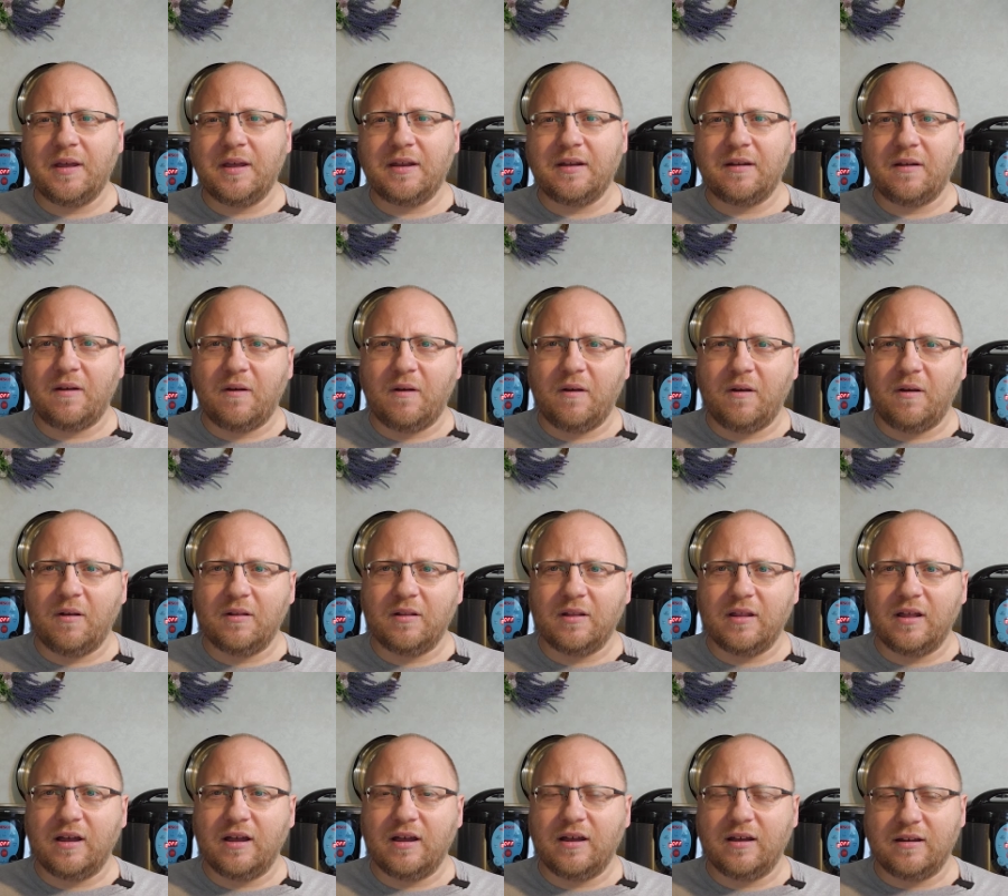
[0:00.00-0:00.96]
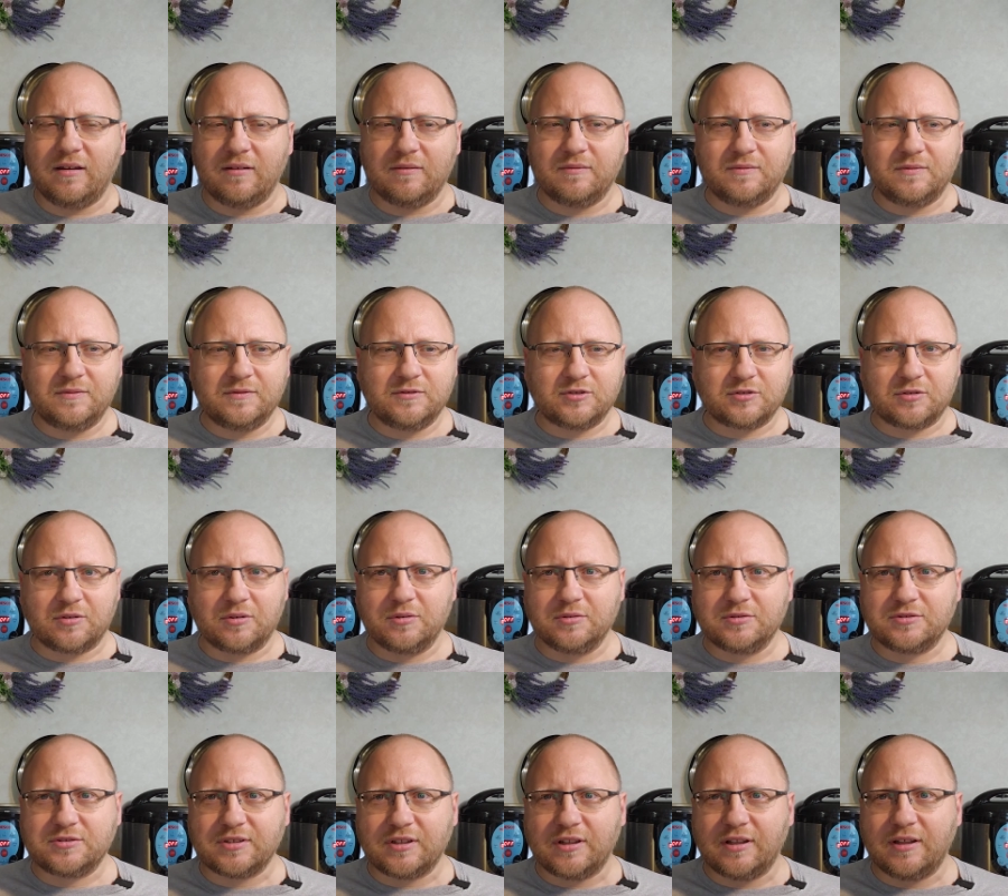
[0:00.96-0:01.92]
and all of
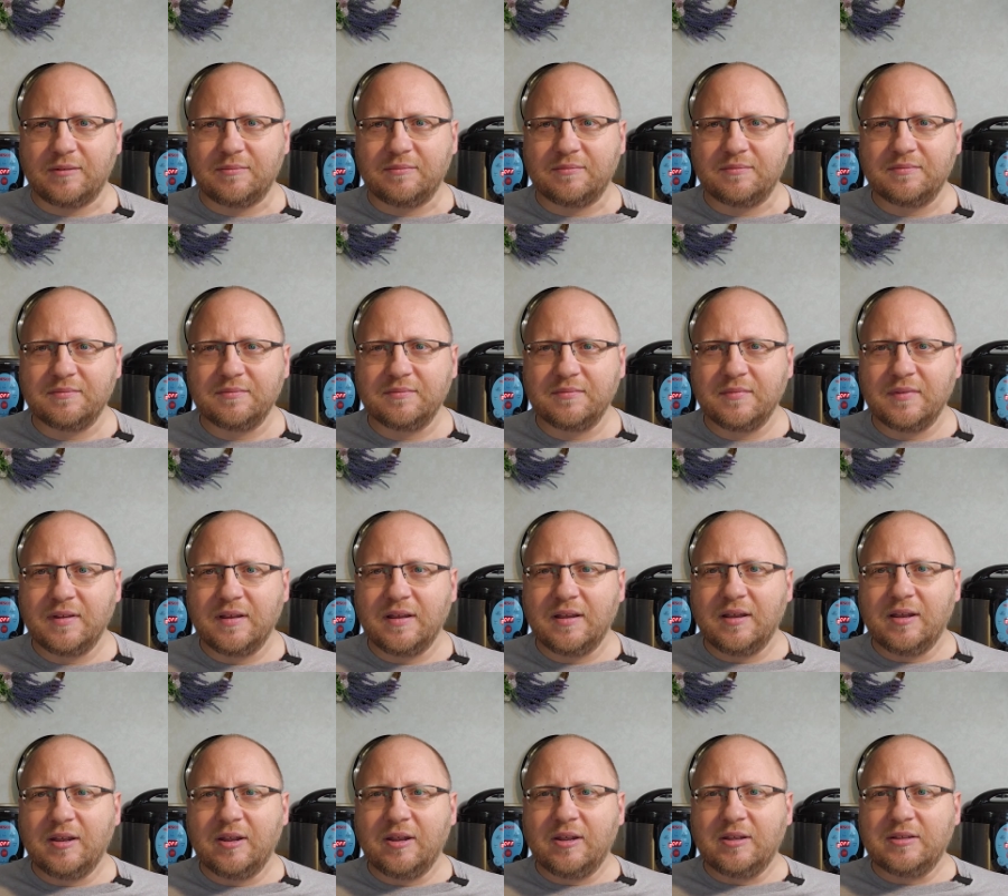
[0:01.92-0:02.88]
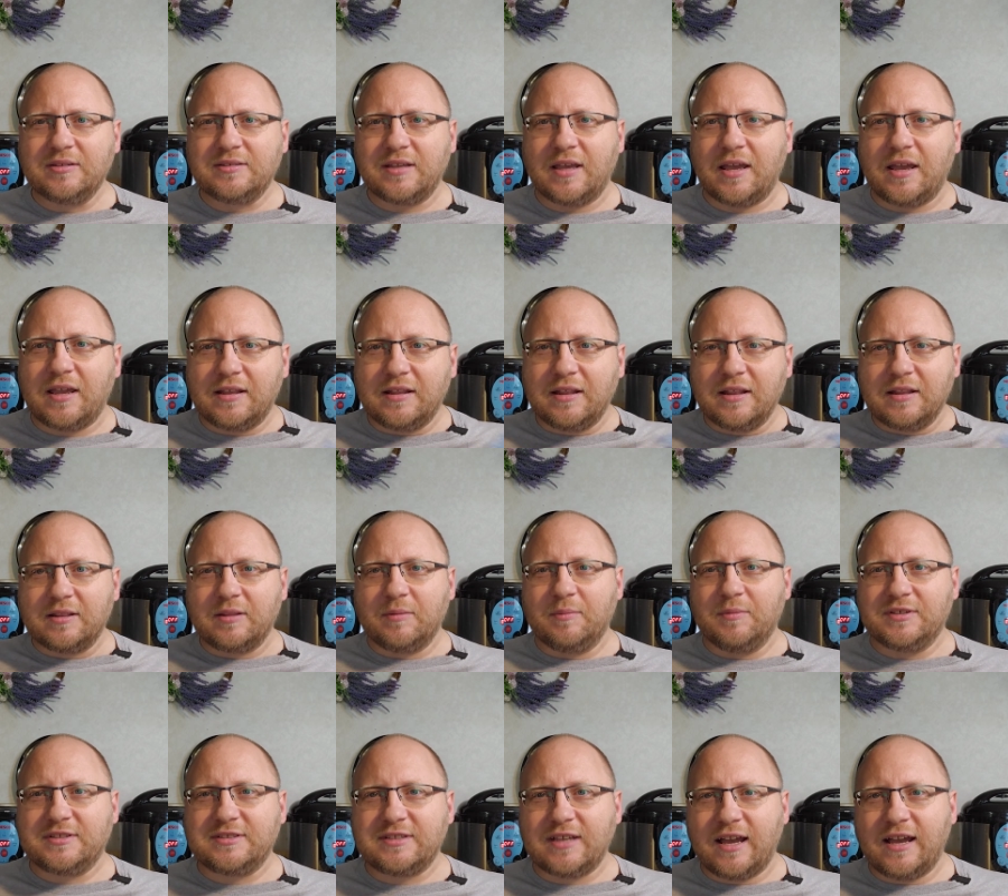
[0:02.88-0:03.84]
Jerusalem saying, The
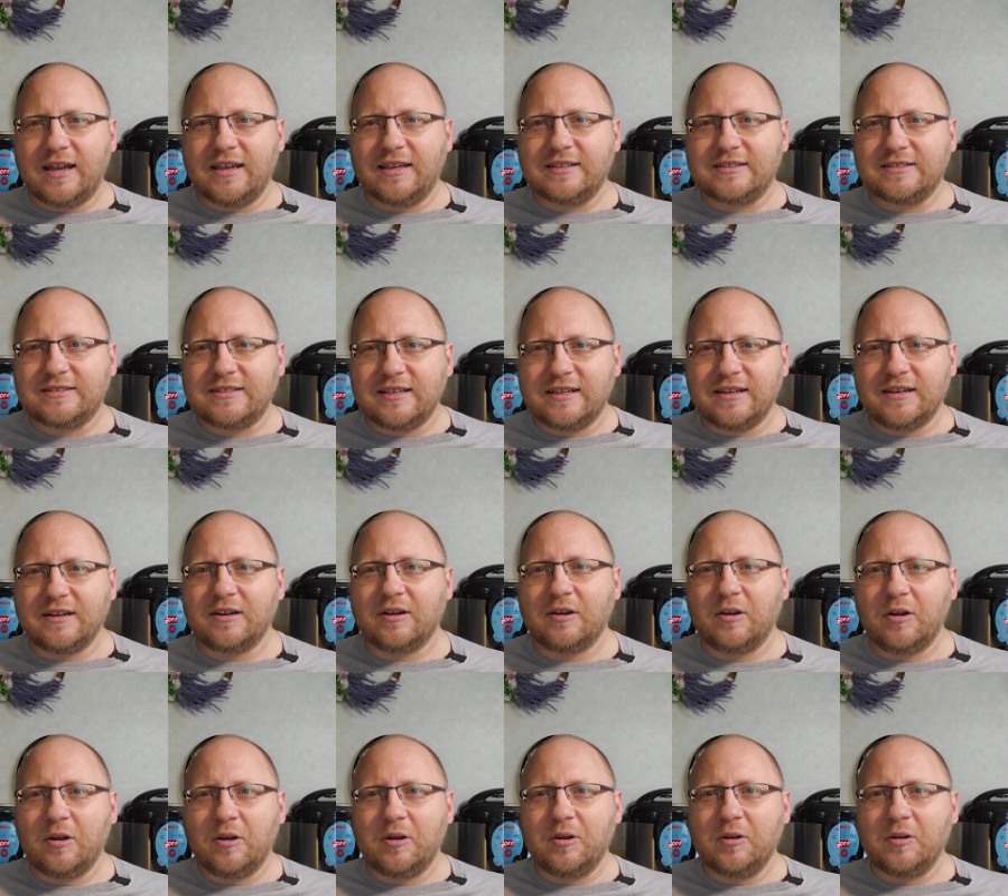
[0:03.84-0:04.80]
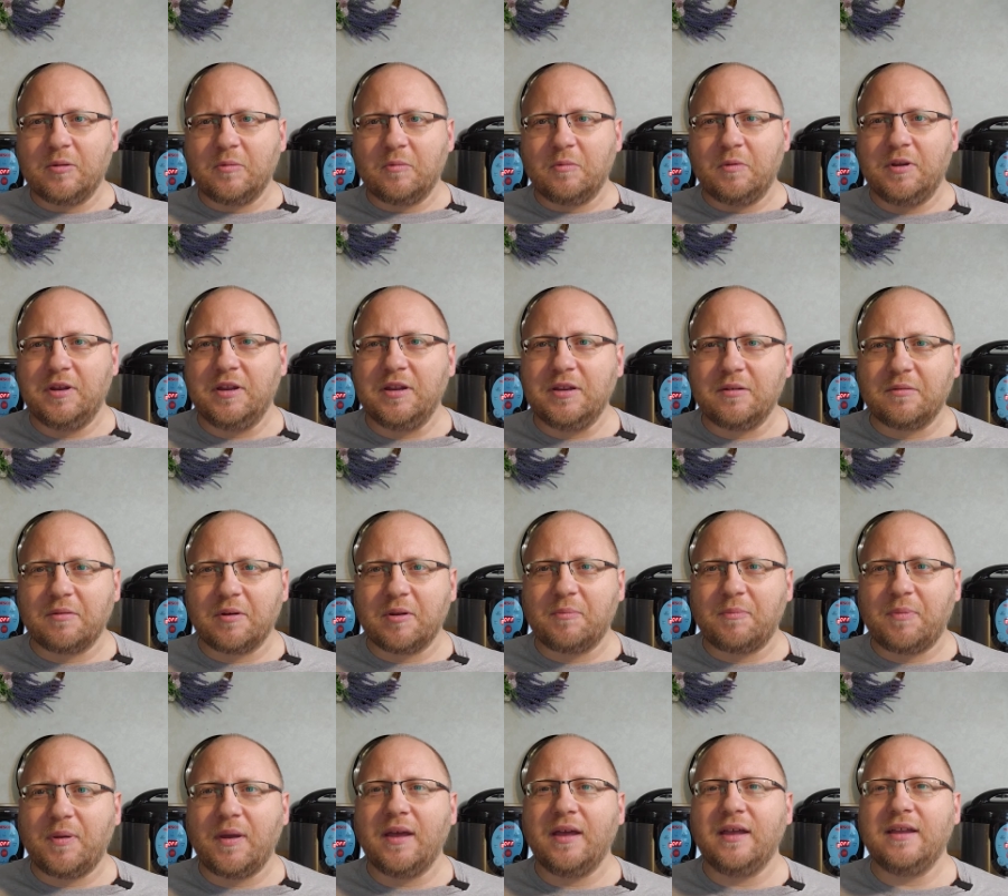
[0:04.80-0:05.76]
Messiah is here. We need to
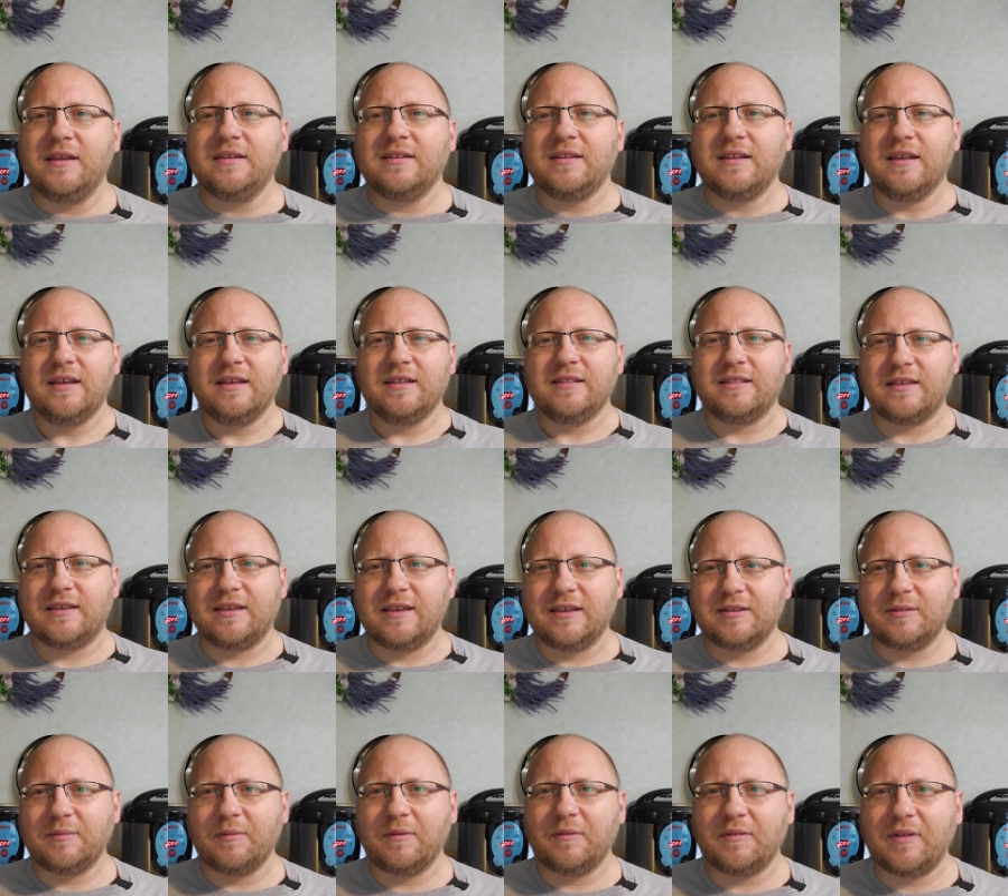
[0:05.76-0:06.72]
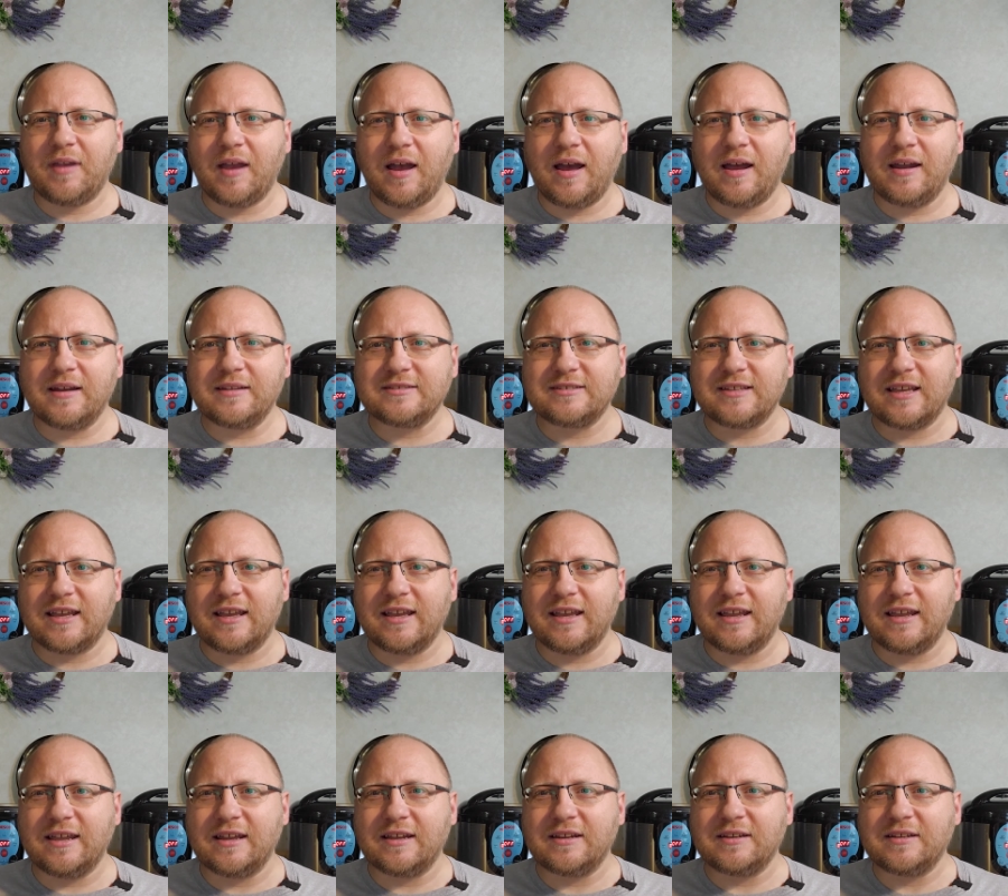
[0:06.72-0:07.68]
repent. The kingdom of God is at
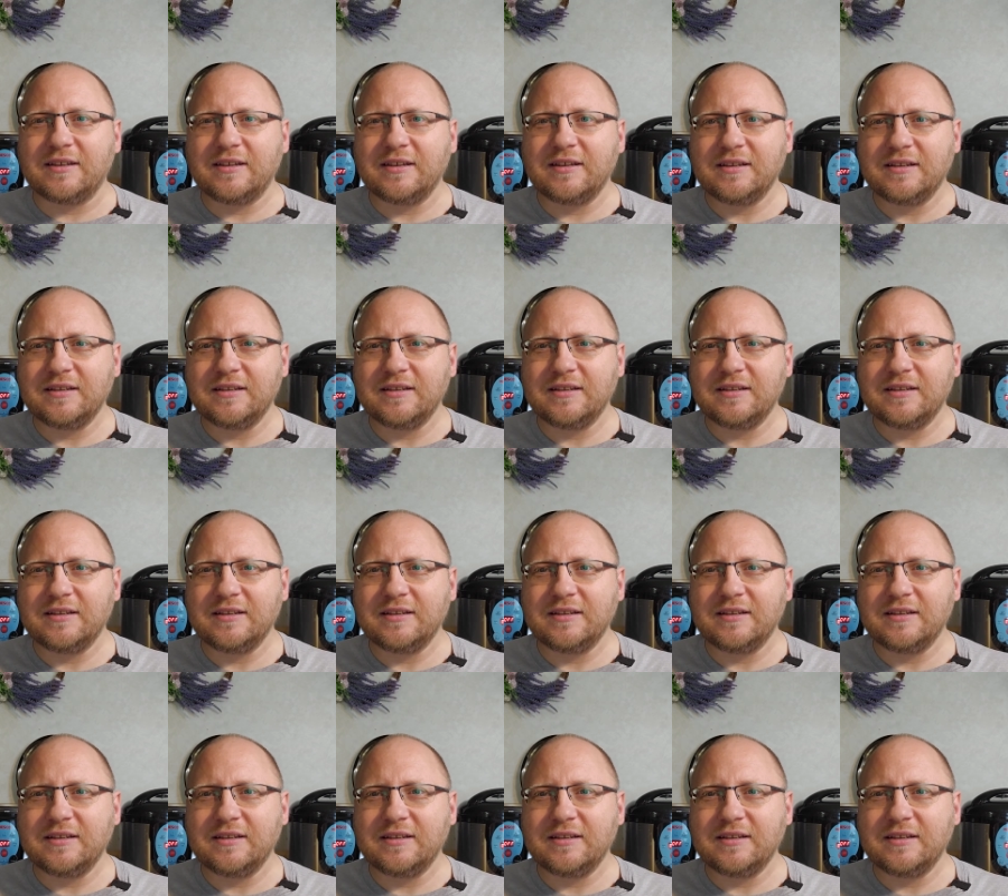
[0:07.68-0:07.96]
hand.